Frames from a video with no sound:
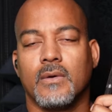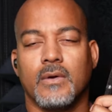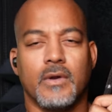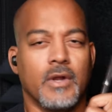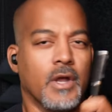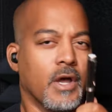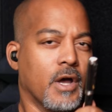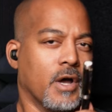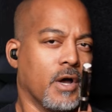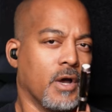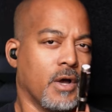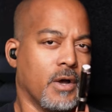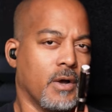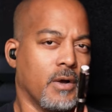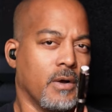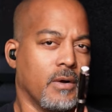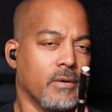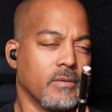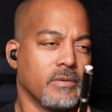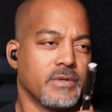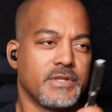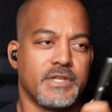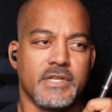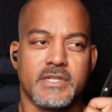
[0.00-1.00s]

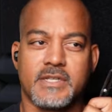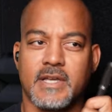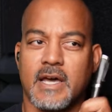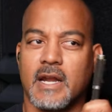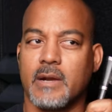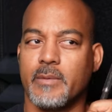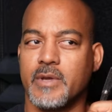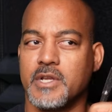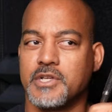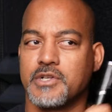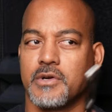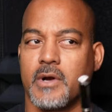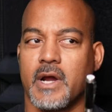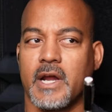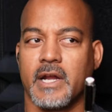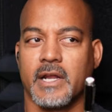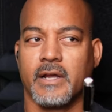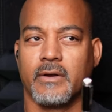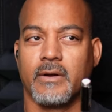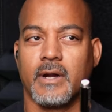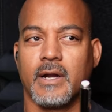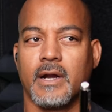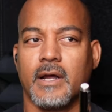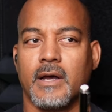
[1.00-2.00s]
No, she's got to be
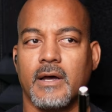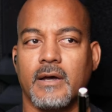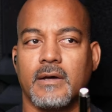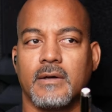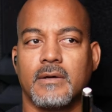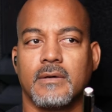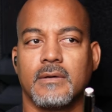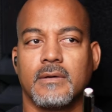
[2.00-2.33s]
training right now.